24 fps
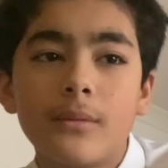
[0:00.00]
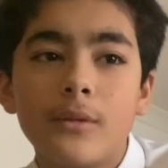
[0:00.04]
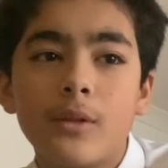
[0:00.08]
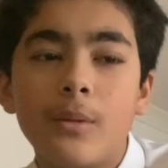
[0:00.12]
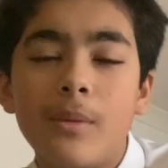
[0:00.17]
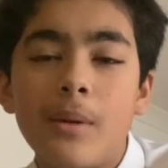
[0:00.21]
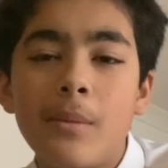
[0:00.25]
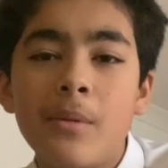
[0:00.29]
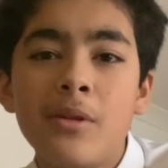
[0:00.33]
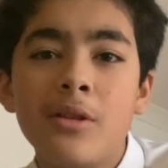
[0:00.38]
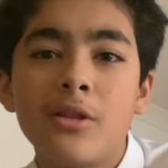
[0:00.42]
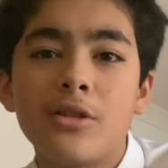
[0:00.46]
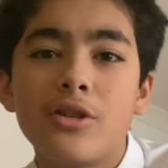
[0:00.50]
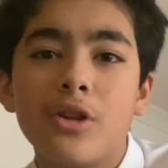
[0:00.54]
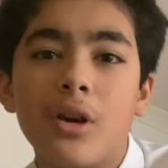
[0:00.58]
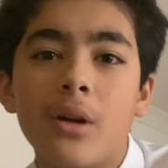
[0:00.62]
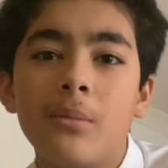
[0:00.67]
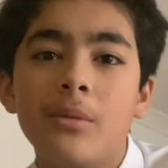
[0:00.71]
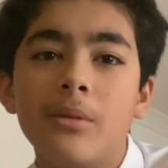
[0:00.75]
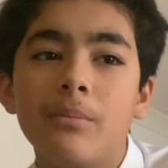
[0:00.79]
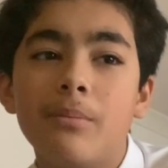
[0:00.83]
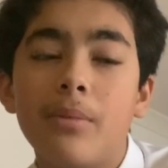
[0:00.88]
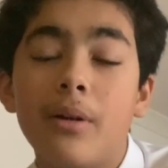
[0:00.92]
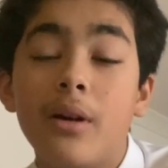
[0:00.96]
Well, maybe the
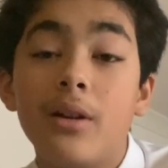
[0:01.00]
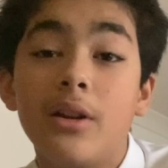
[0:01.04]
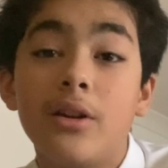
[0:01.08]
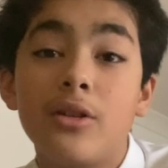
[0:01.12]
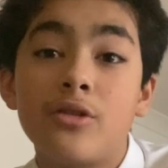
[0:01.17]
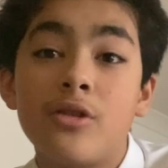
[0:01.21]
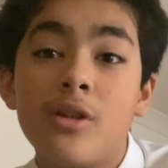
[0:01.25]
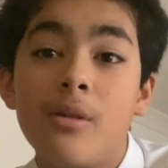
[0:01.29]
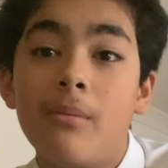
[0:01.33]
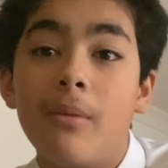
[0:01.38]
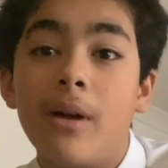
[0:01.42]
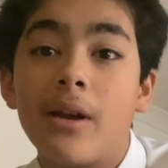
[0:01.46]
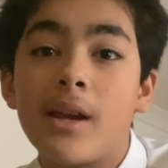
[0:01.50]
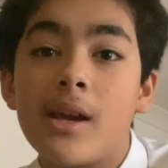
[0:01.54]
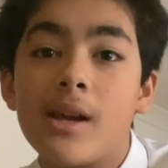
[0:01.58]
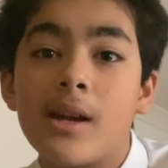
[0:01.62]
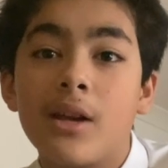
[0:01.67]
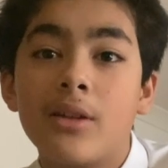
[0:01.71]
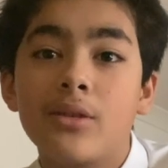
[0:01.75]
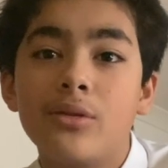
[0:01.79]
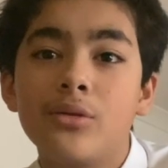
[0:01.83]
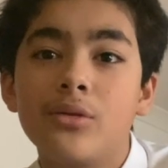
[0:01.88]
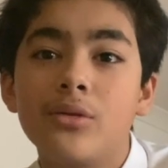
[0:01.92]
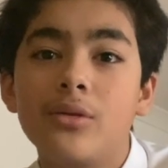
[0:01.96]
German Berlin trip might get
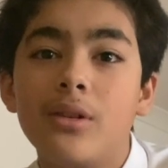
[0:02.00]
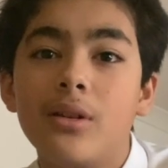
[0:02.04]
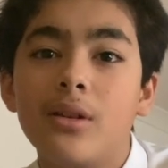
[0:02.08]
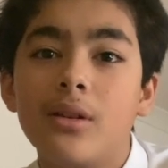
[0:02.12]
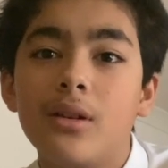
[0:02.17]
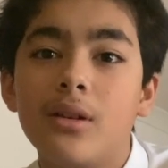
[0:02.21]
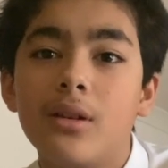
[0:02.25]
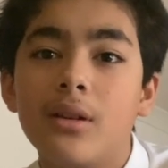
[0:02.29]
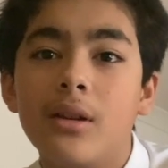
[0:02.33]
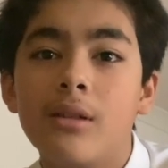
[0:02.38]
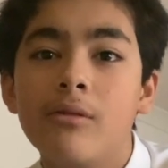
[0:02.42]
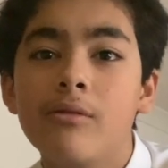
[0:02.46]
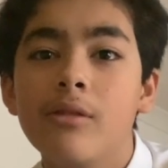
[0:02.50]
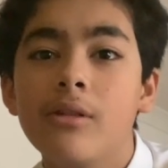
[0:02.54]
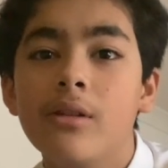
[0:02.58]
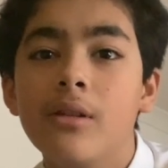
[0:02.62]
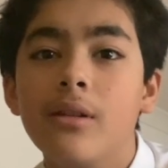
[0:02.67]
cancelled, even.